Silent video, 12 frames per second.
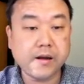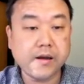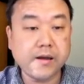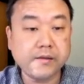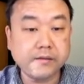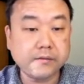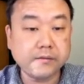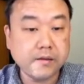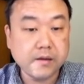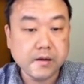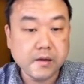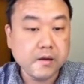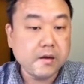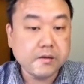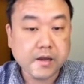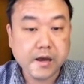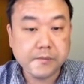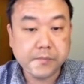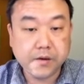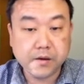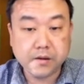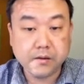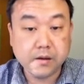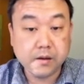and type
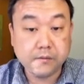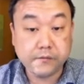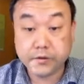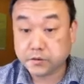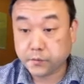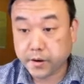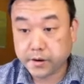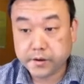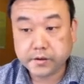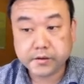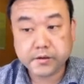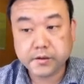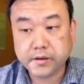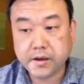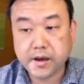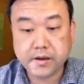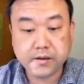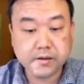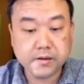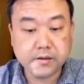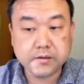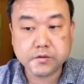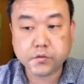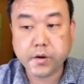in V squared,
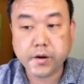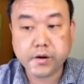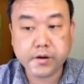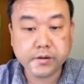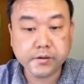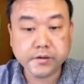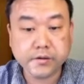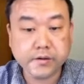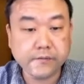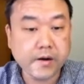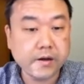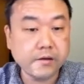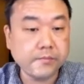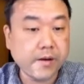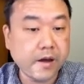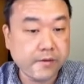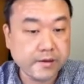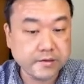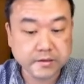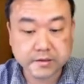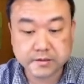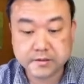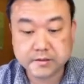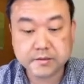AD squared divided by
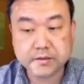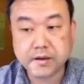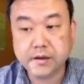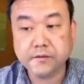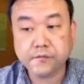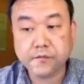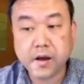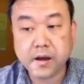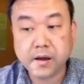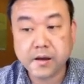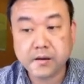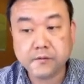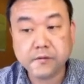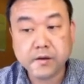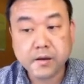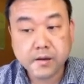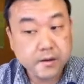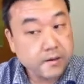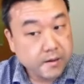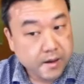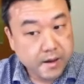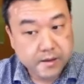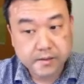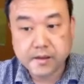resistance, 85,
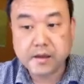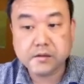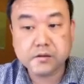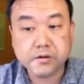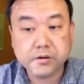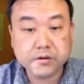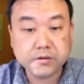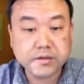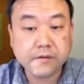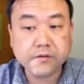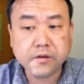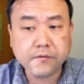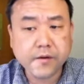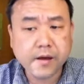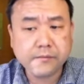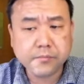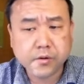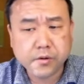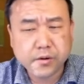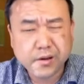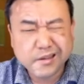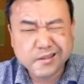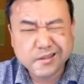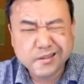and enter
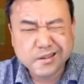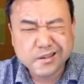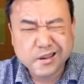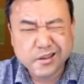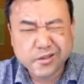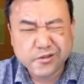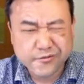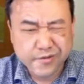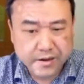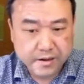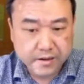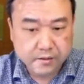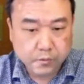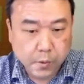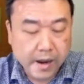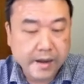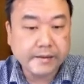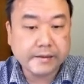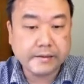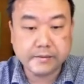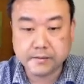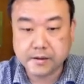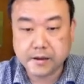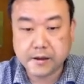75.3 watt,
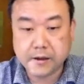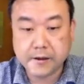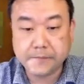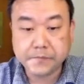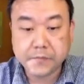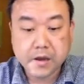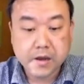um,